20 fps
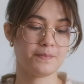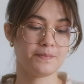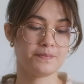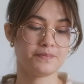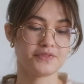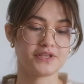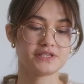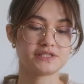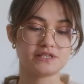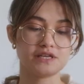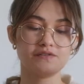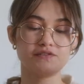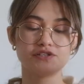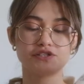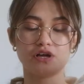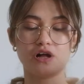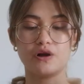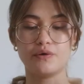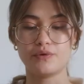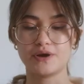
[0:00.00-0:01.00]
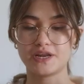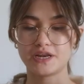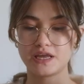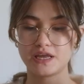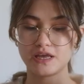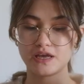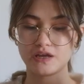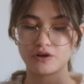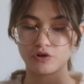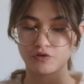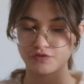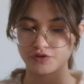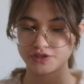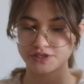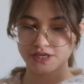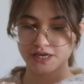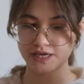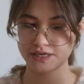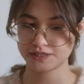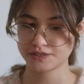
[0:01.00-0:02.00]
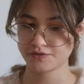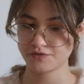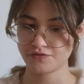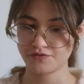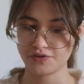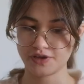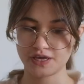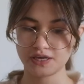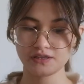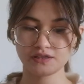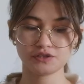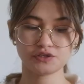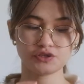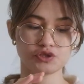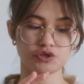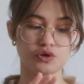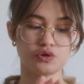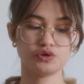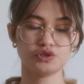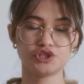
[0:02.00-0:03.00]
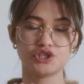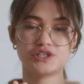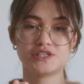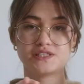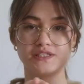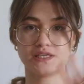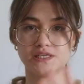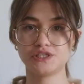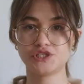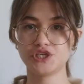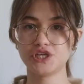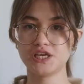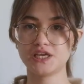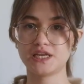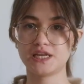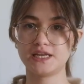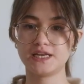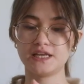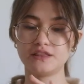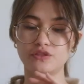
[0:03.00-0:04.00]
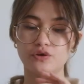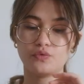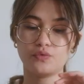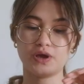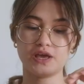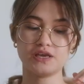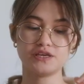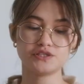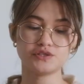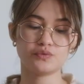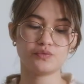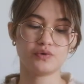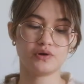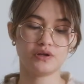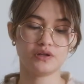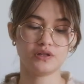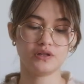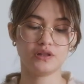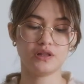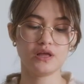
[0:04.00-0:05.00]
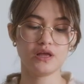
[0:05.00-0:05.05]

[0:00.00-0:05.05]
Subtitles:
The sleeve is already an oversized fit, so just cinching it in at the waist will